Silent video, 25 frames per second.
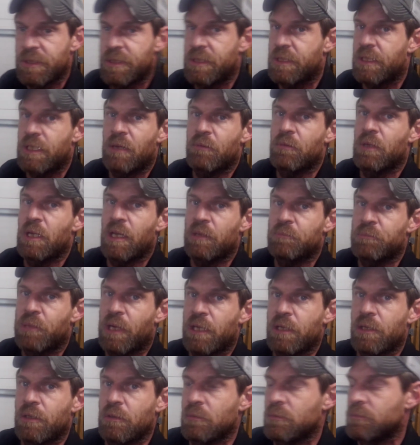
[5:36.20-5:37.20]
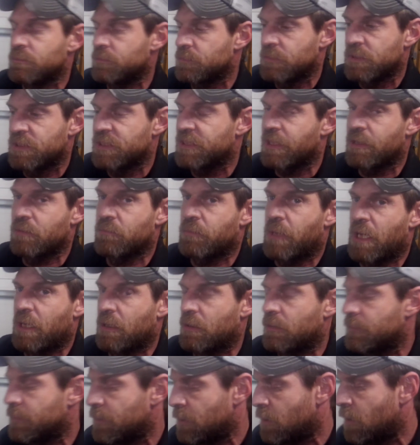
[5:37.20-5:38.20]
They were like brand new. Didn't matter.
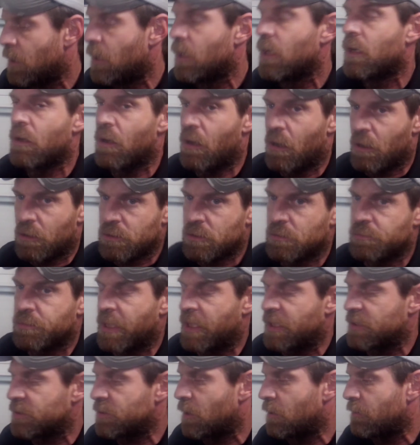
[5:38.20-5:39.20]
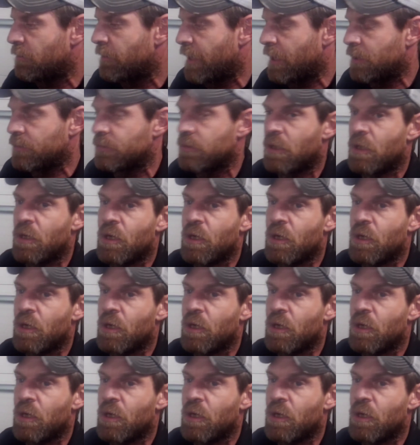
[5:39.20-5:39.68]
All new brakes, all around.